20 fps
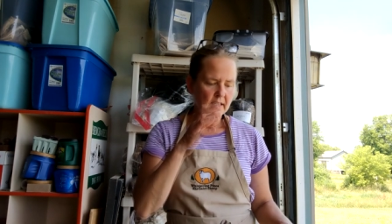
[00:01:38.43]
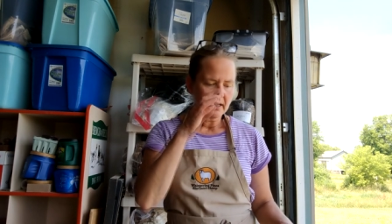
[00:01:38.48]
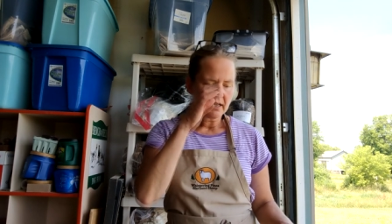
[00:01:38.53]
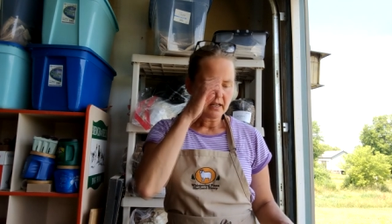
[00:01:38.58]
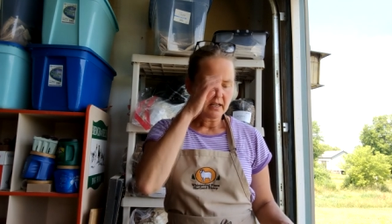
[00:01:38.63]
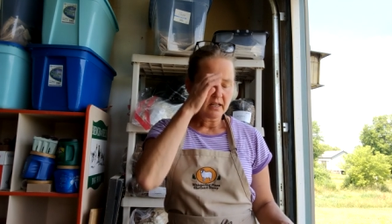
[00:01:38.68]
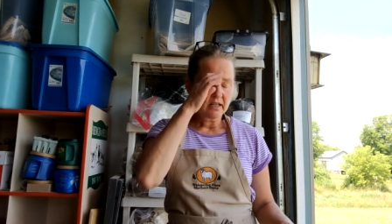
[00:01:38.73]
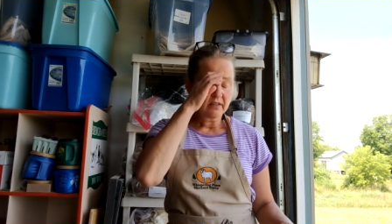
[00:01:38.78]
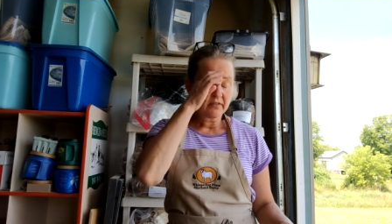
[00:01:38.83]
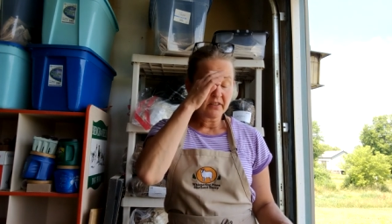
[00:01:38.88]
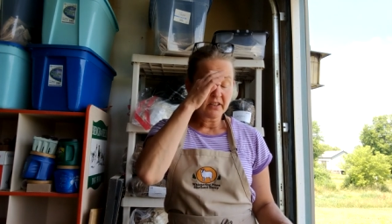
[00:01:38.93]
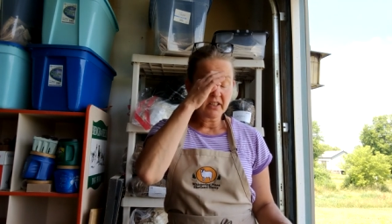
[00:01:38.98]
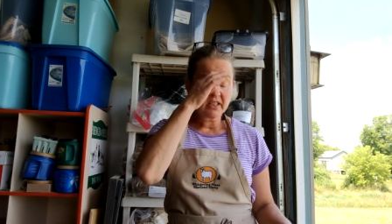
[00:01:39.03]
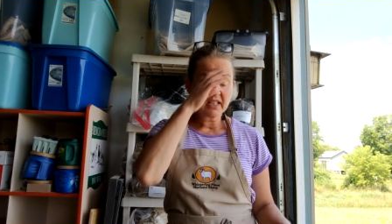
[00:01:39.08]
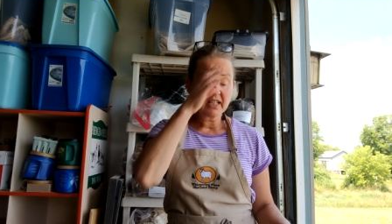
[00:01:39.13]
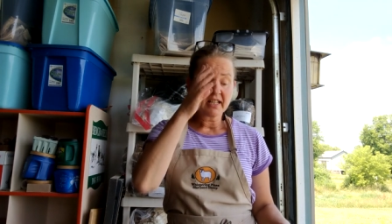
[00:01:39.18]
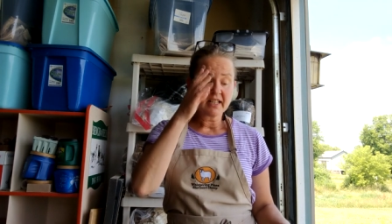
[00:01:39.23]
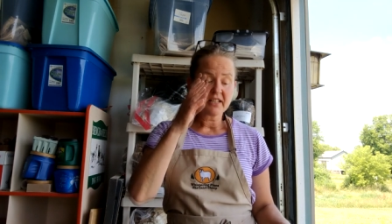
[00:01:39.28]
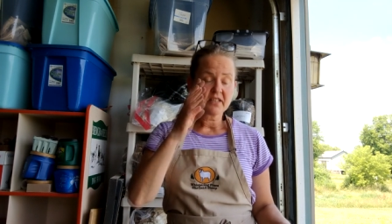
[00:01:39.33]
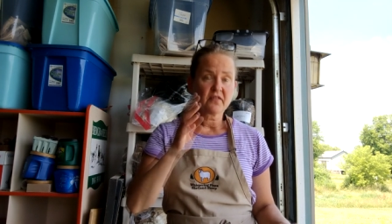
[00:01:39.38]
Uh, a very
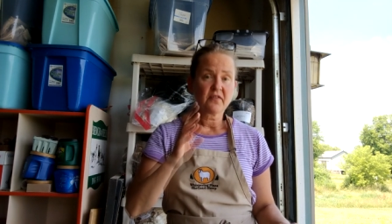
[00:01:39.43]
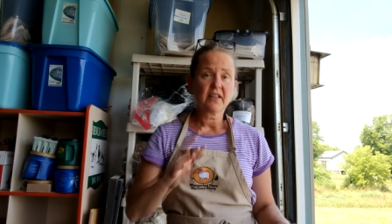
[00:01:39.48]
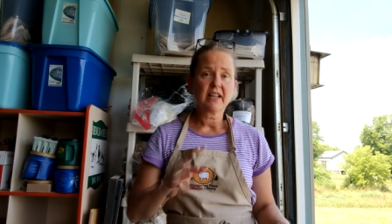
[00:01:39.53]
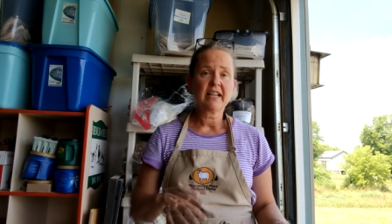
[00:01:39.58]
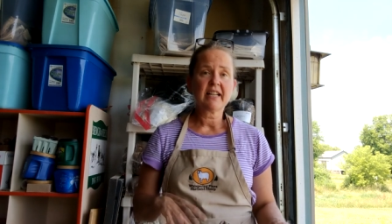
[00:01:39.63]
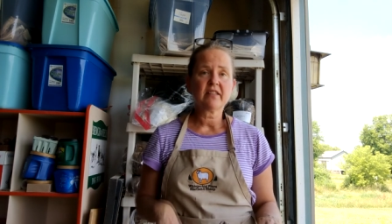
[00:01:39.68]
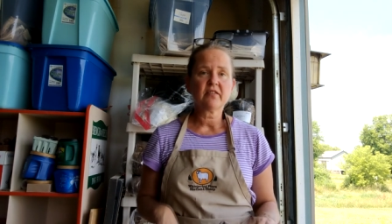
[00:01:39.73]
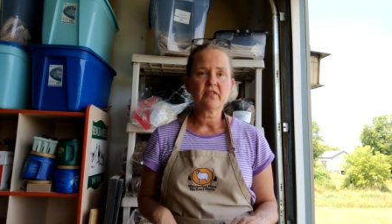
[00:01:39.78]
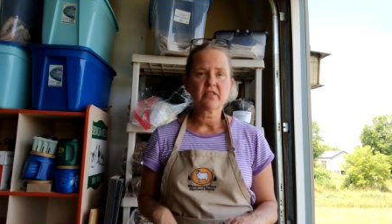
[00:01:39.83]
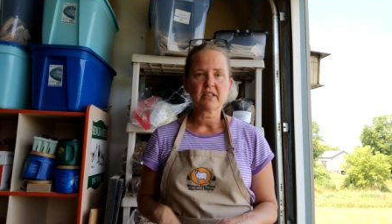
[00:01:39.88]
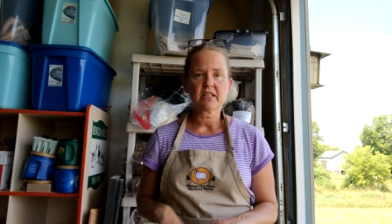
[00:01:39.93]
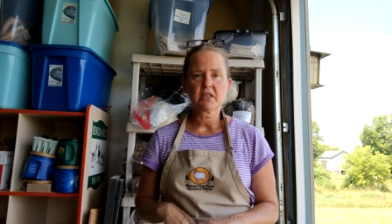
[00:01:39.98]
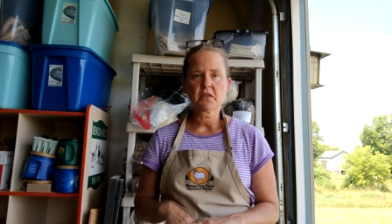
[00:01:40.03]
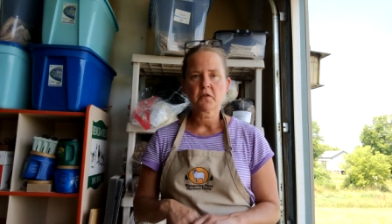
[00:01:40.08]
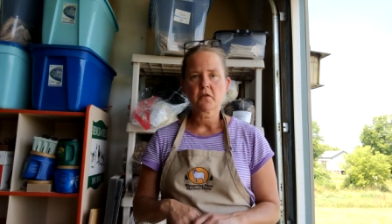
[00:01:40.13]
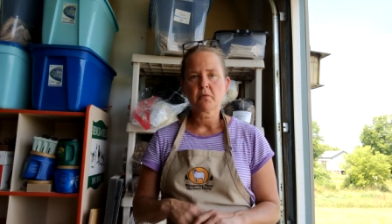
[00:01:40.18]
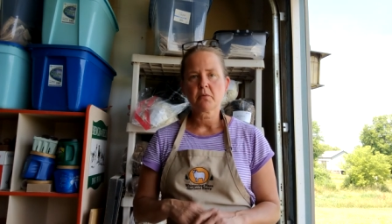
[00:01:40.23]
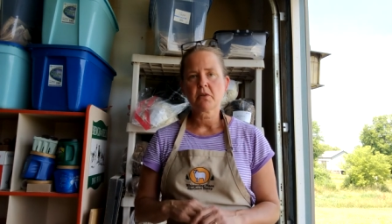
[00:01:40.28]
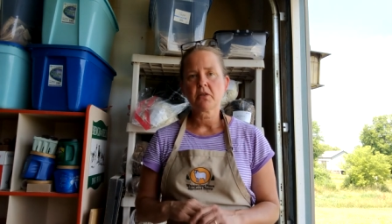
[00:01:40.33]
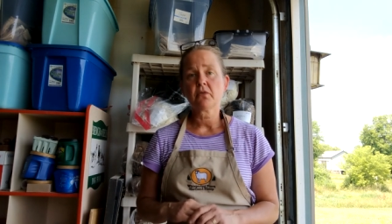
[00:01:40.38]
nice fine fleece
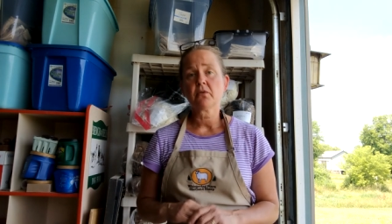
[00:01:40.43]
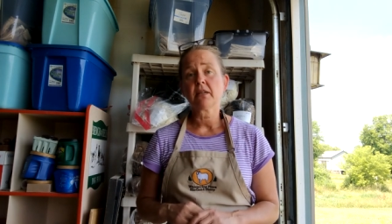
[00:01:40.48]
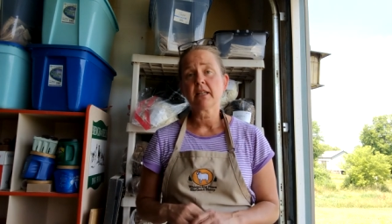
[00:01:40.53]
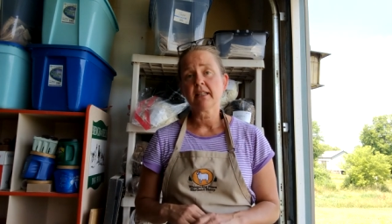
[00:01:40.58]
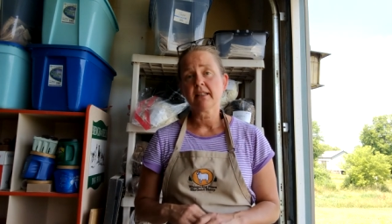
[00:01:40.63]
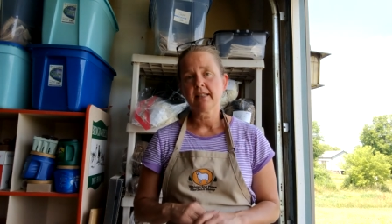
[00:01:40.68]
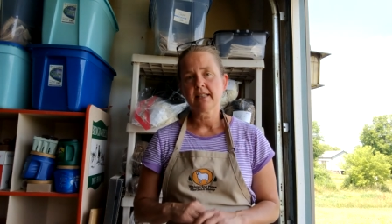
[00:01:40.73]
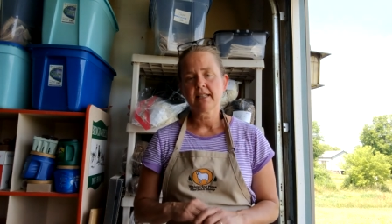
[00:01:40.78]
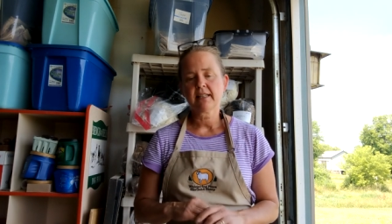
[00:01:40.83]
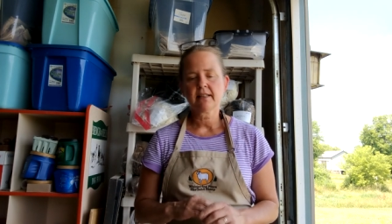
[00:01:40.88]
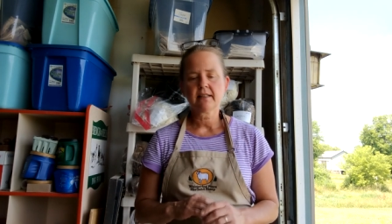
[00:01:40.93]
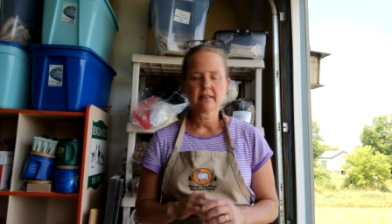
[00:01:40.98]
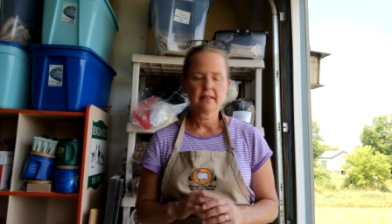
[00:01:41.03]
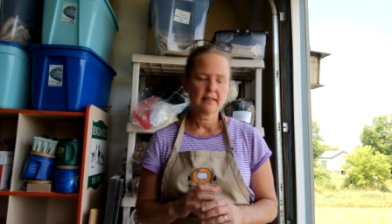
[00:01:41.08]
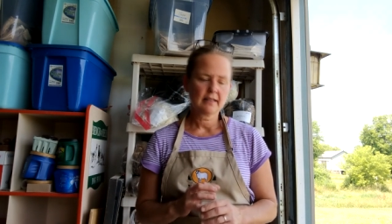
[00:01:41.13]
from a Ugilly.